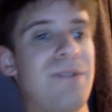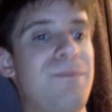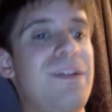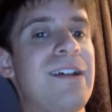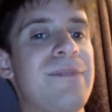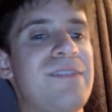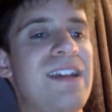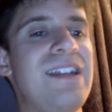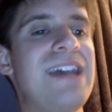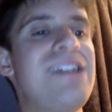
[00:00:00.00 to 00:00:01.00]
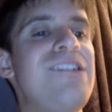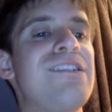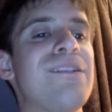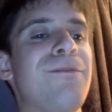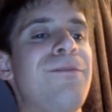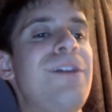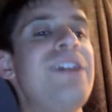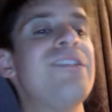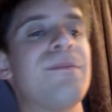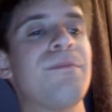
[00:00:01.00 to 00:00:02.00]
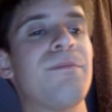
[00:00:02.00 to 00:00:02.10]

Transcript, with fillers: Miz ended up saying that he's faced